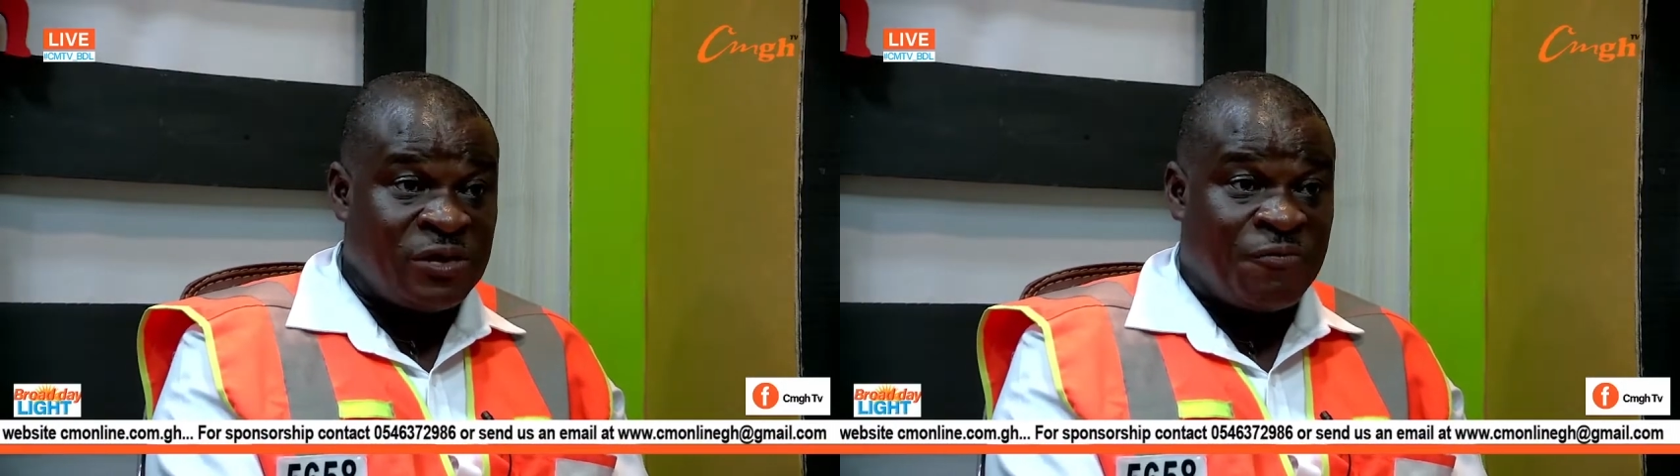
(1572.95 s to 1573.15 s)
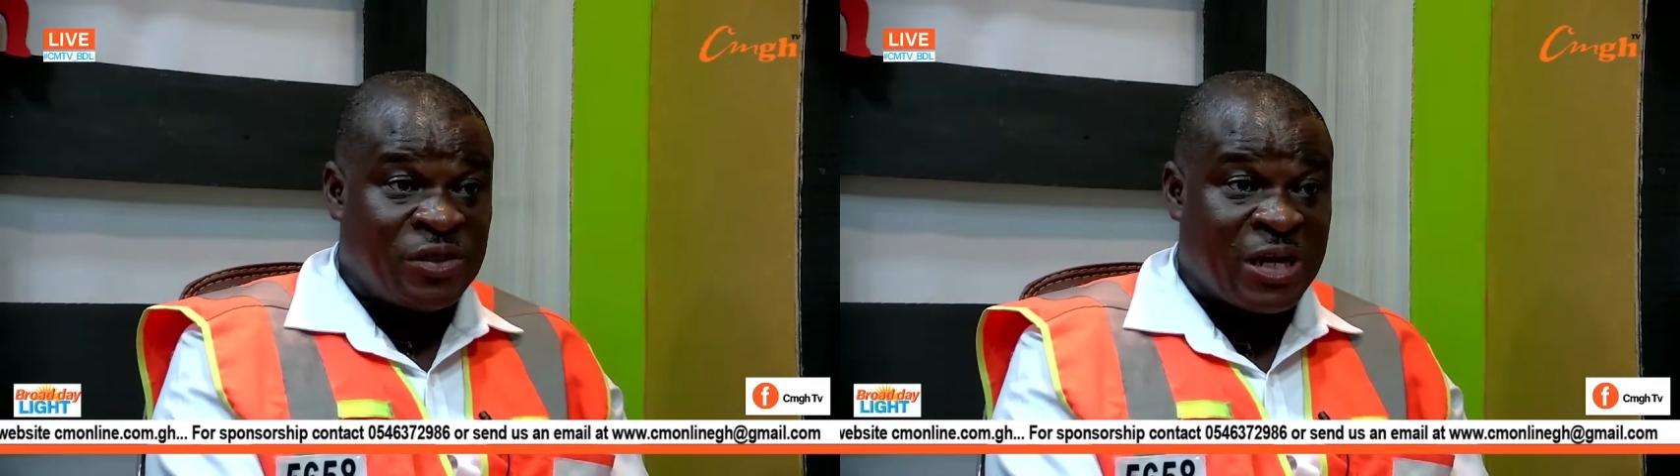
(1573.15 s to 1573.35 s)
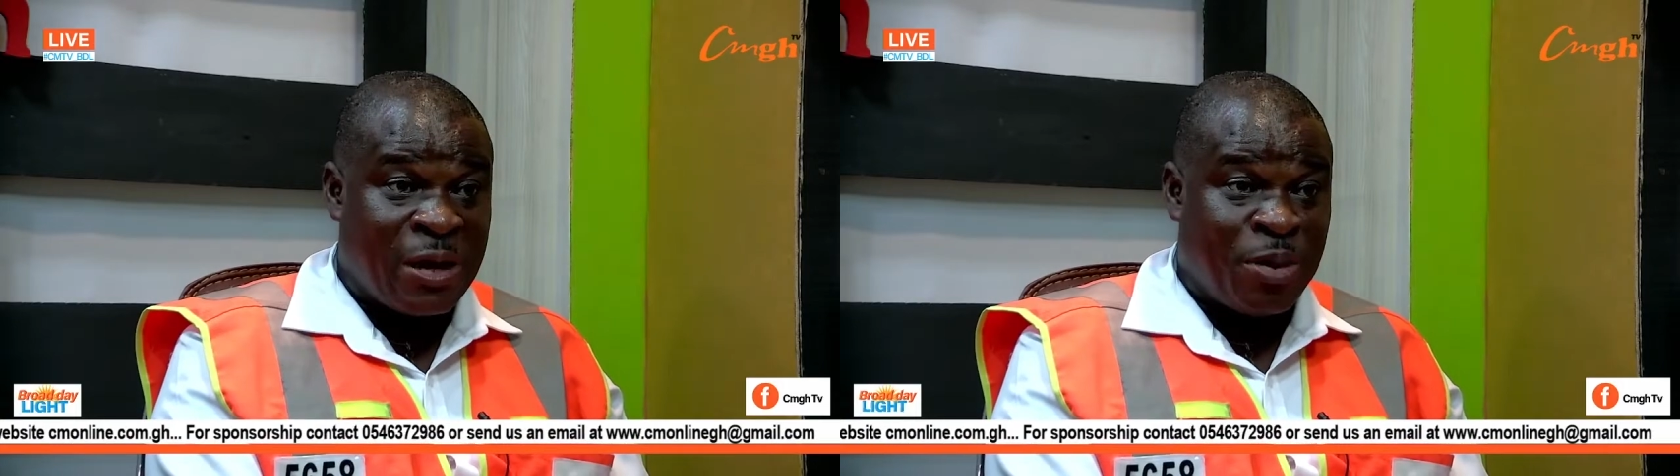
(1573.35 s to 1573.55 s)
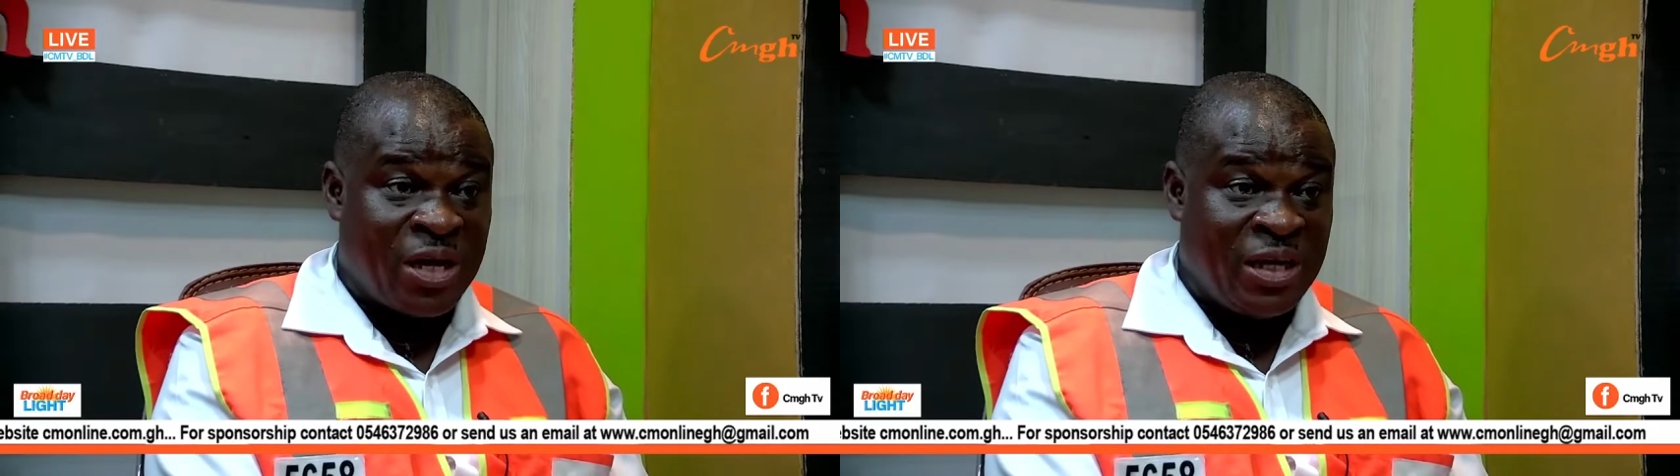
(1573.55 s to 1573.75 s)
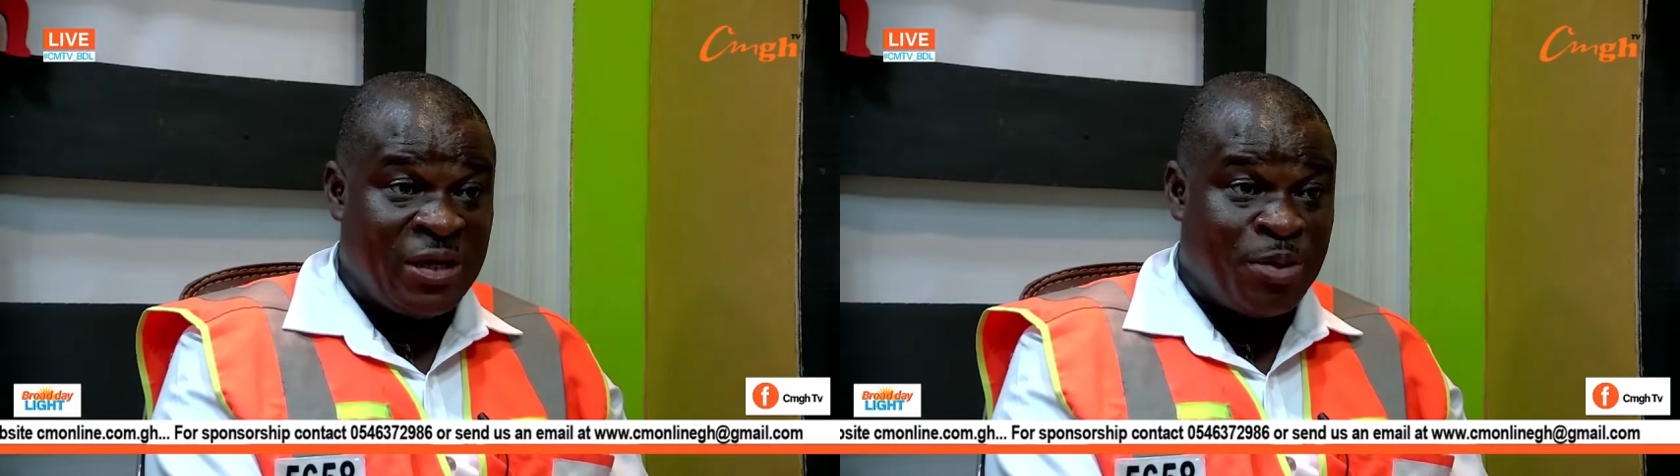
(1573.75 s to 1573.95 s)
physical
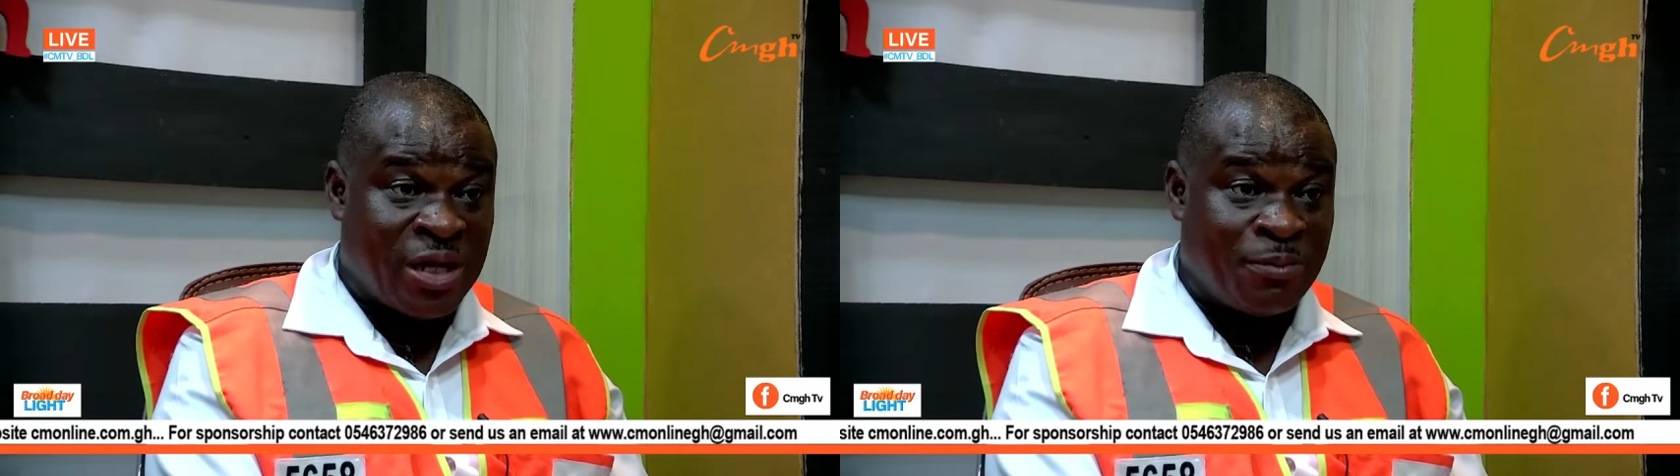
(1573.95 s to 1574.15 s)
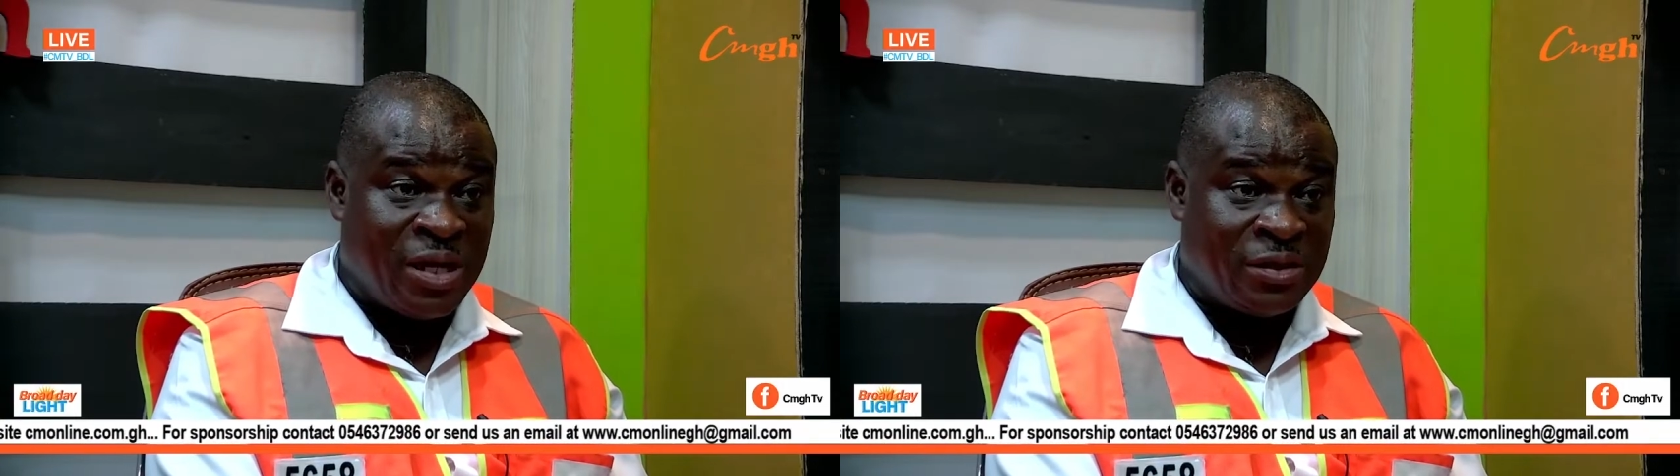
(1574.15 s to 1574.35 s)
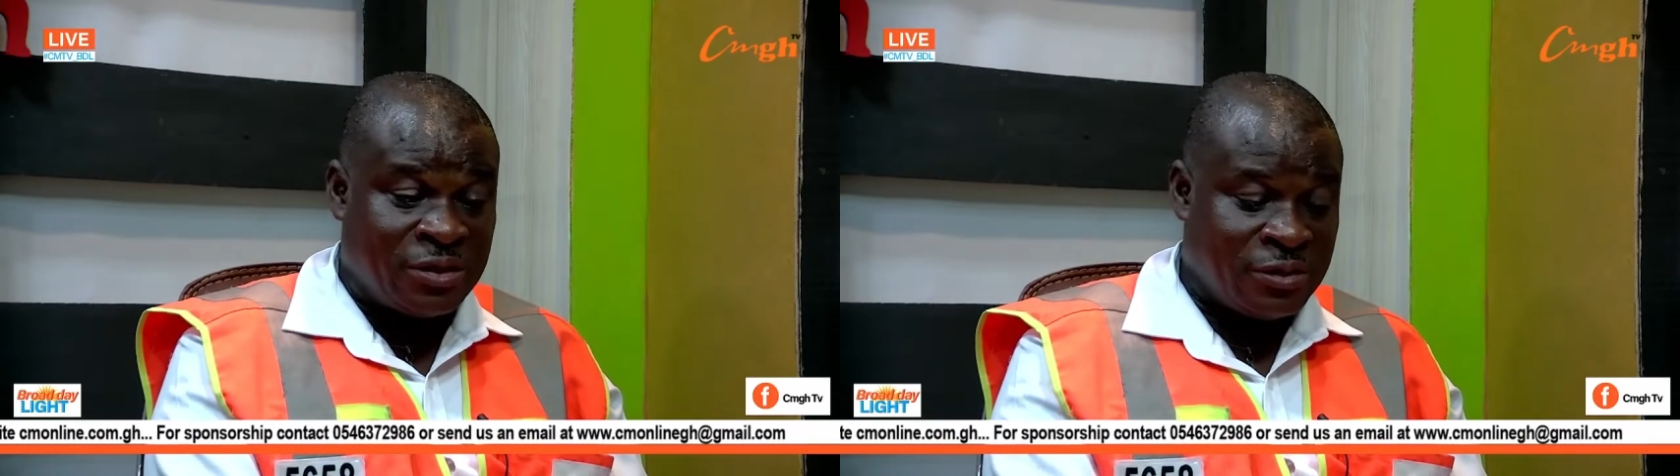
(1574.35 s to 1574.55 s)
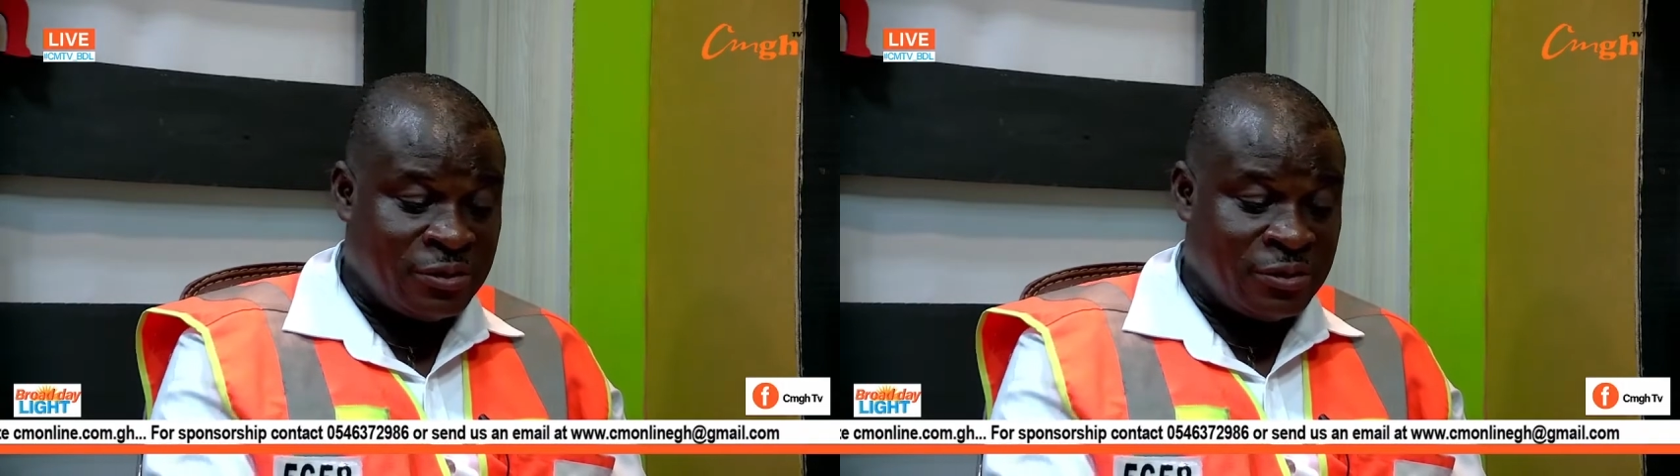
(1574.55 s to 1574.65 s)
planning department,